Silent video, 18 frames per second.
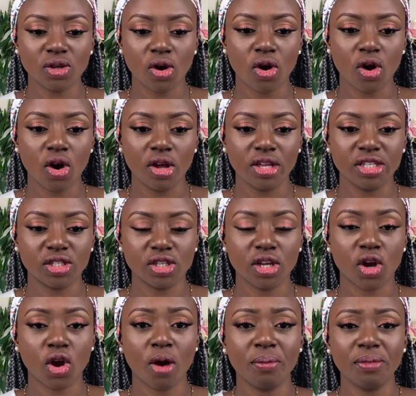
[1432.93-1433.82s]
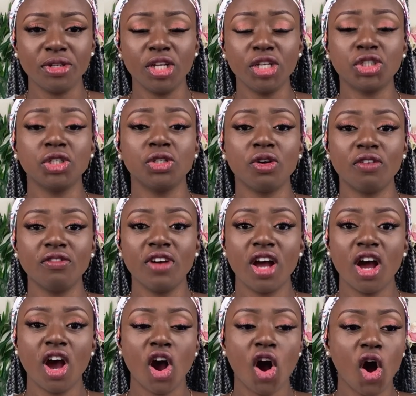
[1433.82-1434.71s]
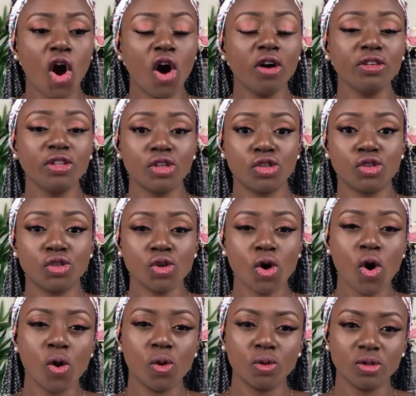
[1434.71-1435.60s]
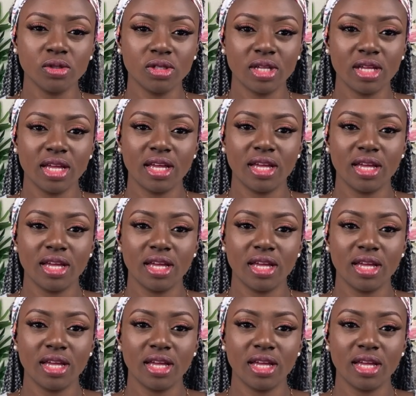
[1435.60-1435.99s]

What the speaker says: or is a combination of all the souls